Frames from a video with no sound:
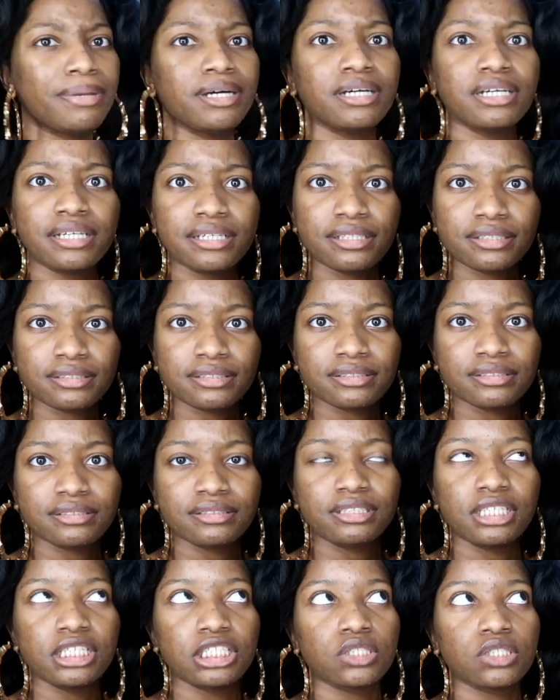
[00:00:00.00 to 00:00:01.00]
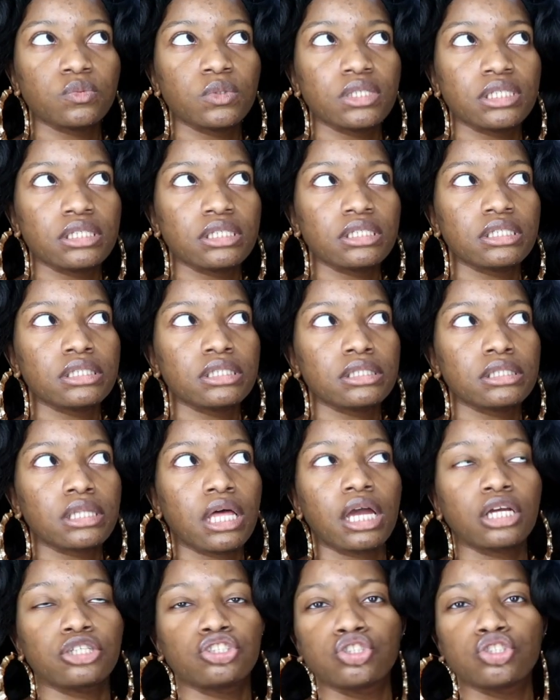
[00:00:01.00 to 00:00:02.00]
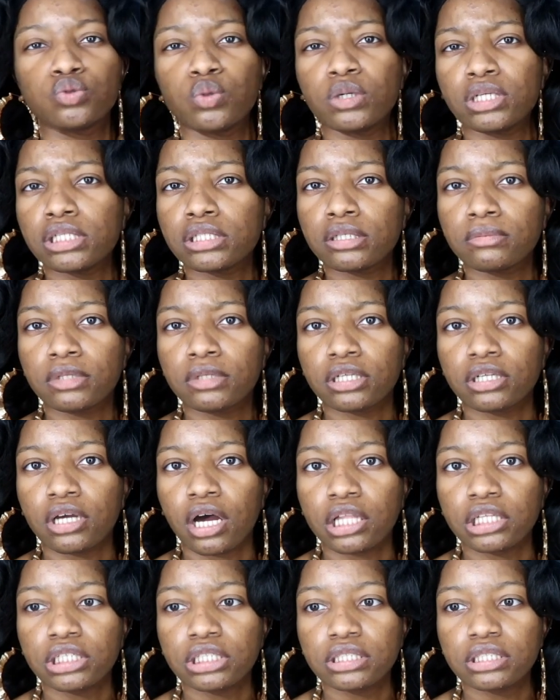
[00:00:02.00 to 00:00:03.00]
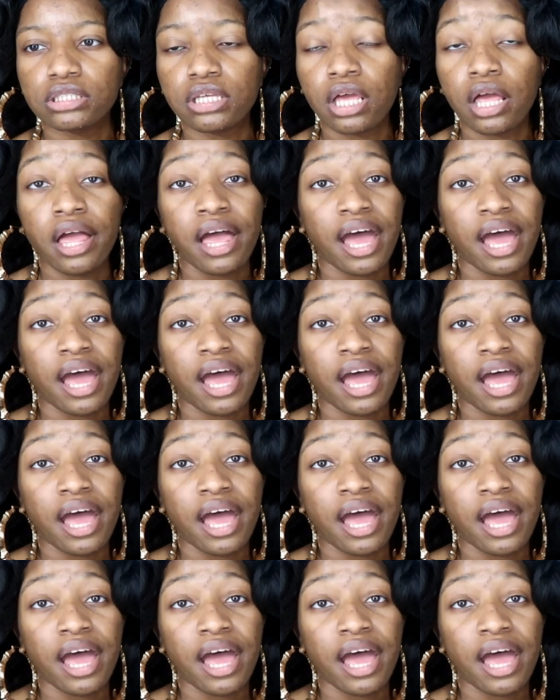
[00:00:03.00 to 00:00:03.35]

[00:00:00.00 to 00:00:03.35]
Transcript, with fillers: but this was like 20 something dollars